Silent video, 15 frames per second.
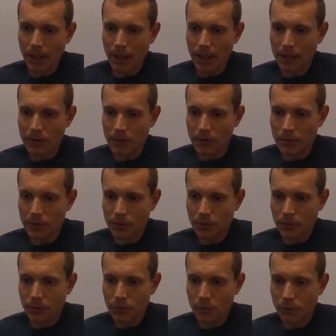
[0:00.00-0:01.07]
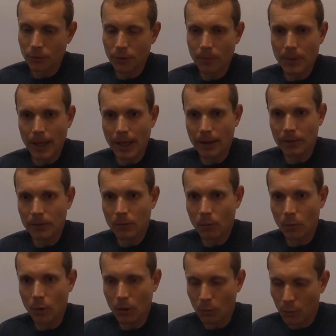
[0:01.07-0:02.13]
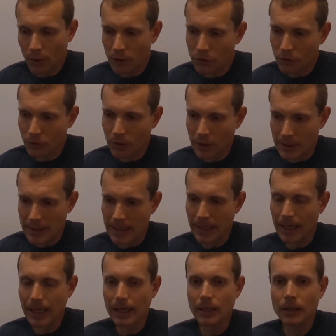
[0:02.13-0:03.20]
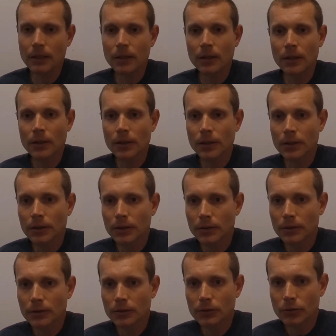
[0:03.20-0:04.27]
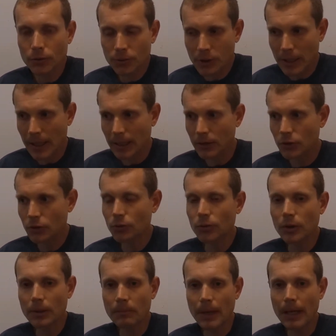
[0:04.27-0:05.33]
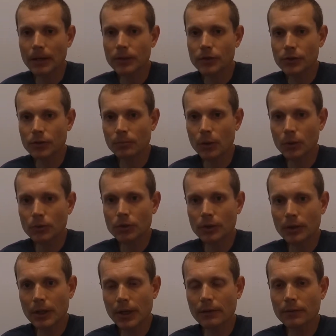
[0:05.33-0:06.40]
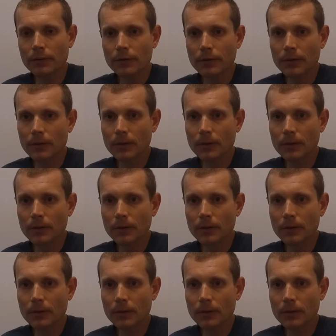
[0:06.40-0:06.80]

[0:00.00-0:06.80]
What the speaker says: And so from that, what we do today truly matters the most in life.